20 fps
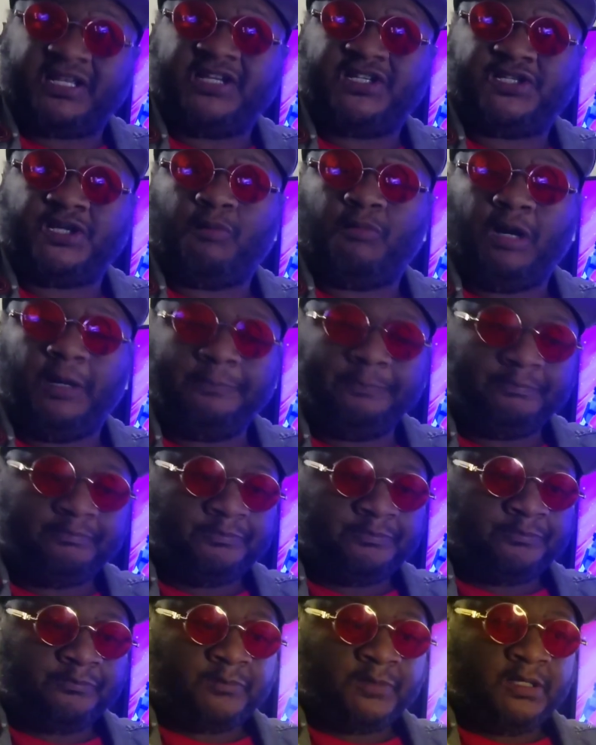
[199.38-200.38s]
they show up.
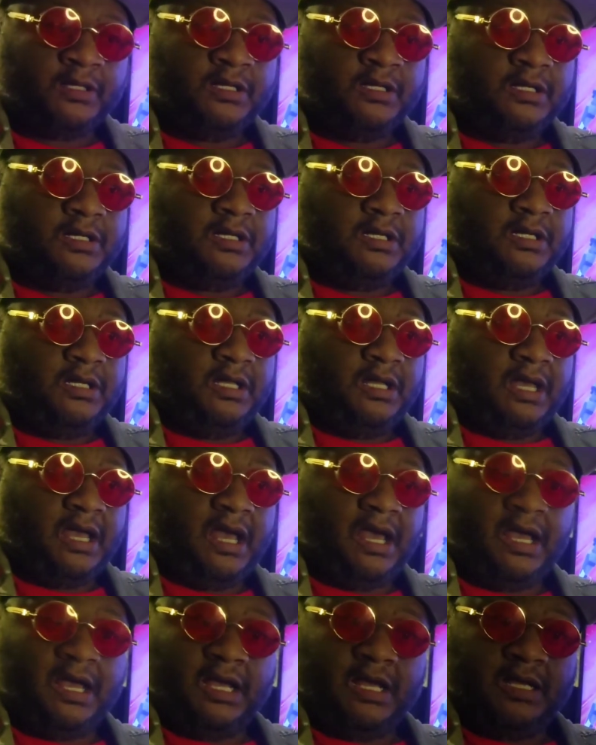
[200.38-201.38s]

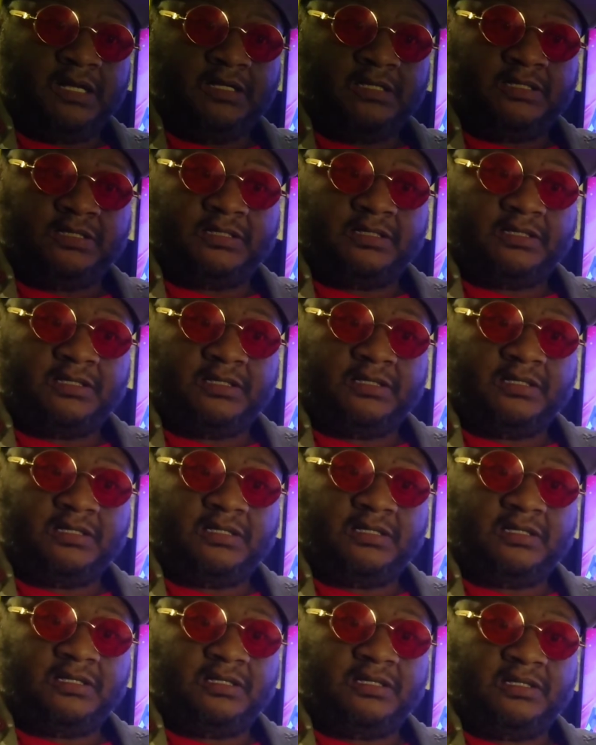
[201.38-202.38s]
And
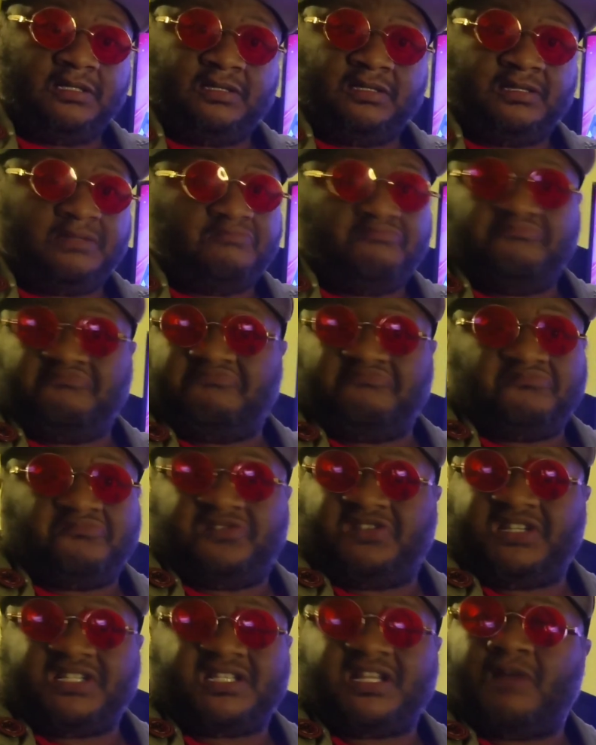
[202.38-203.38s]

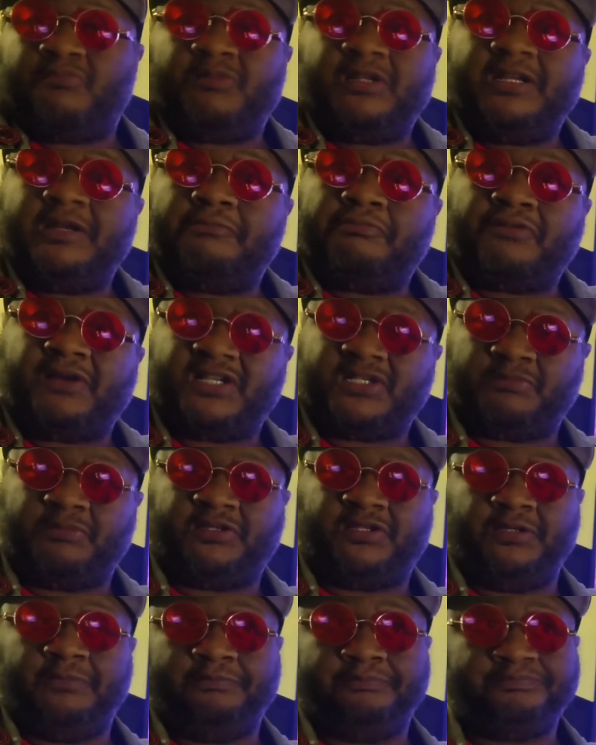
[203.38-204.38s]
just not really impressed
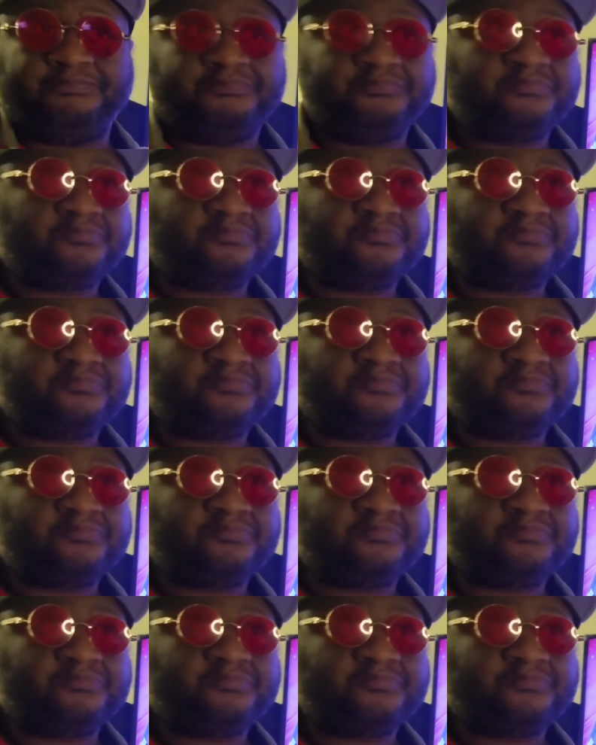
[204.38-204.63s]
with them.